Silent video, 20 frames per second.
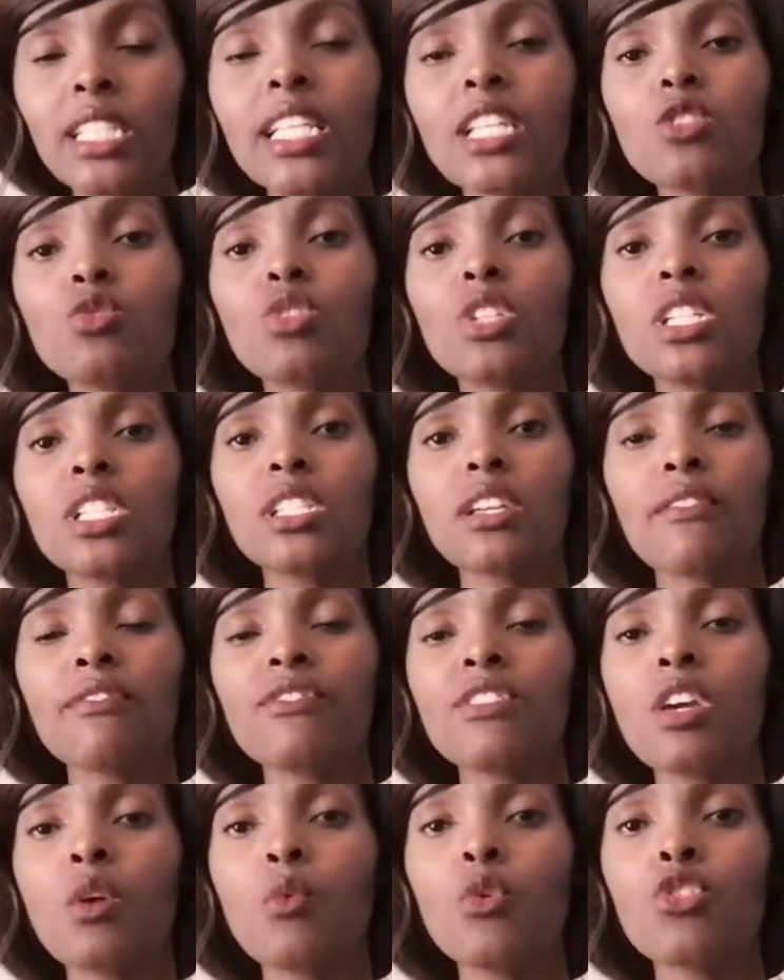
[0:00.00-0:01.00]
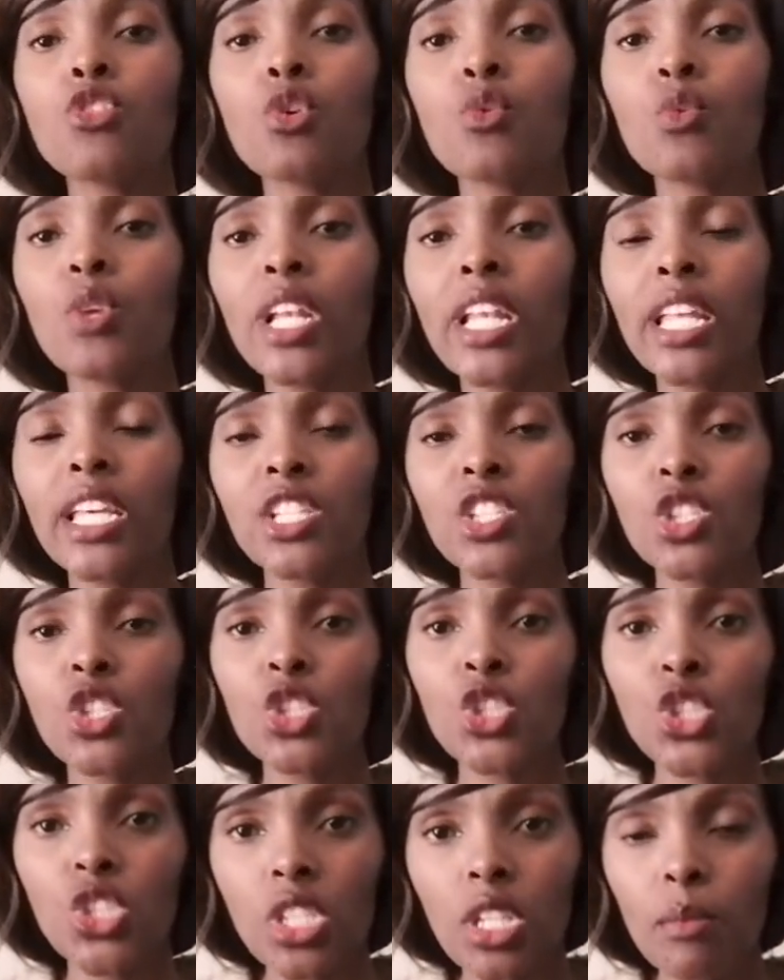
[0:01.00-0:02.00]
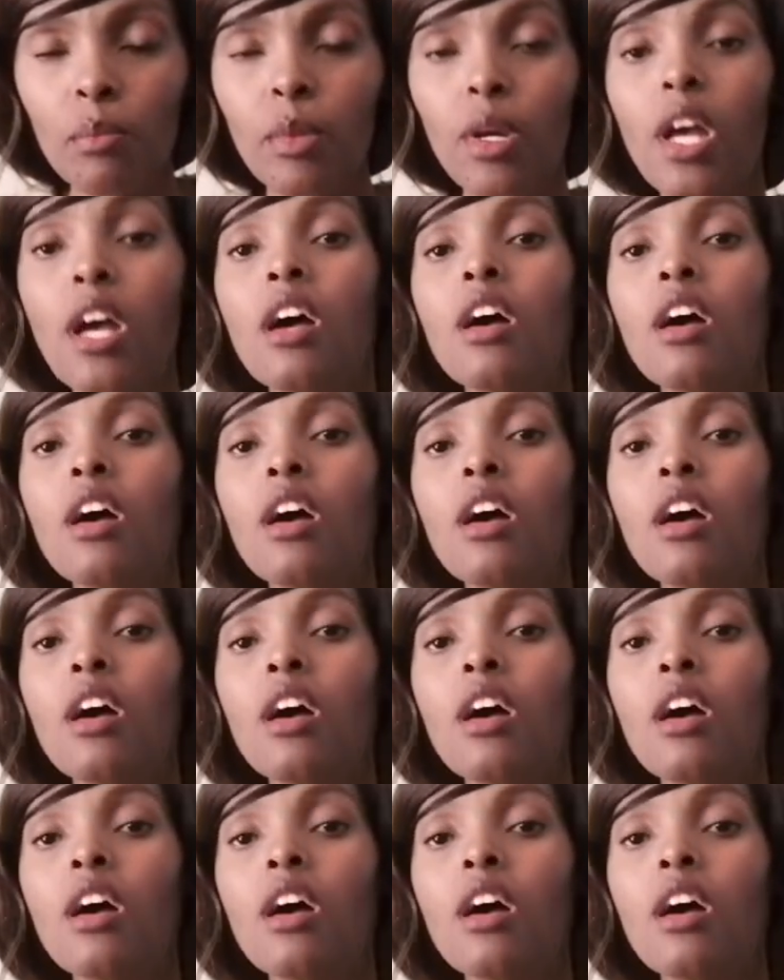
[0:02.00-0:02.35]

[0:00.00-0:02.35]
it does not interfere with your relationship,